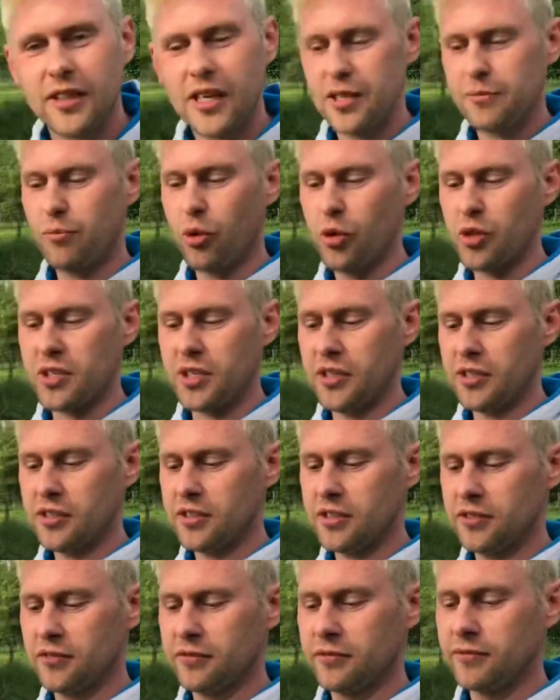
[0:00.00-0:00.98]
is
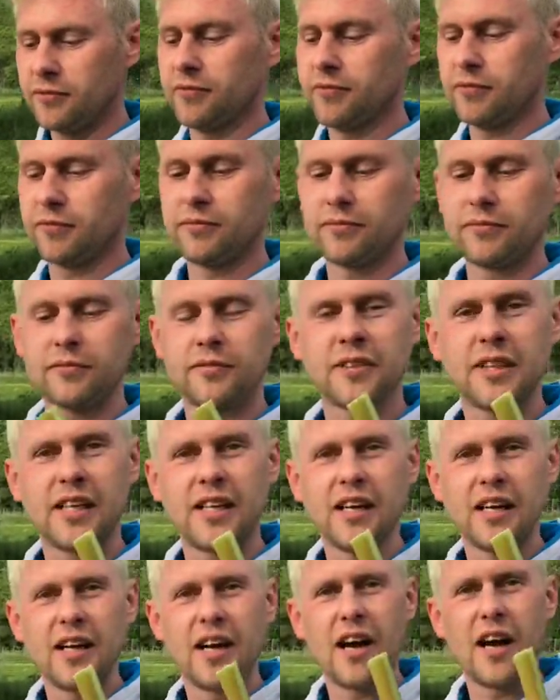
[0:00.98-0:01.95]
poisonous.
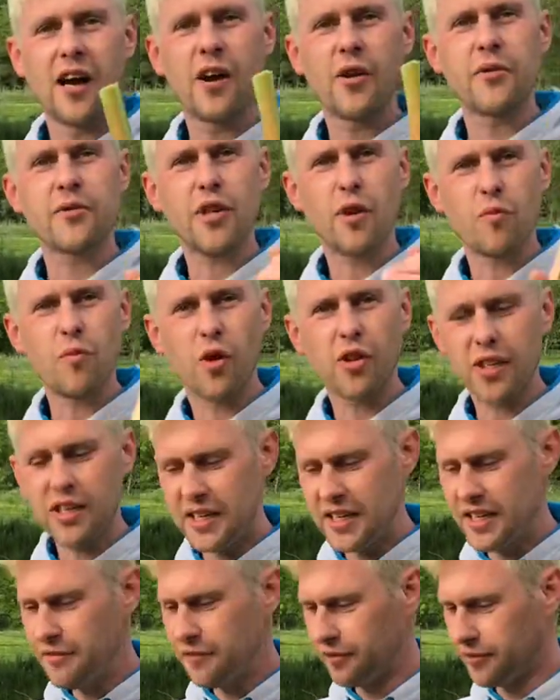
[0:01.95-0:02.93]
Don't want the
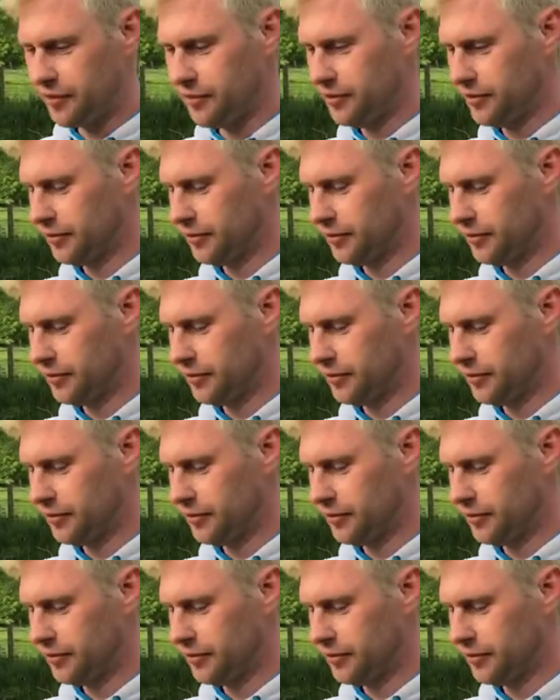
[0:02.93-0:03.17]
leaf.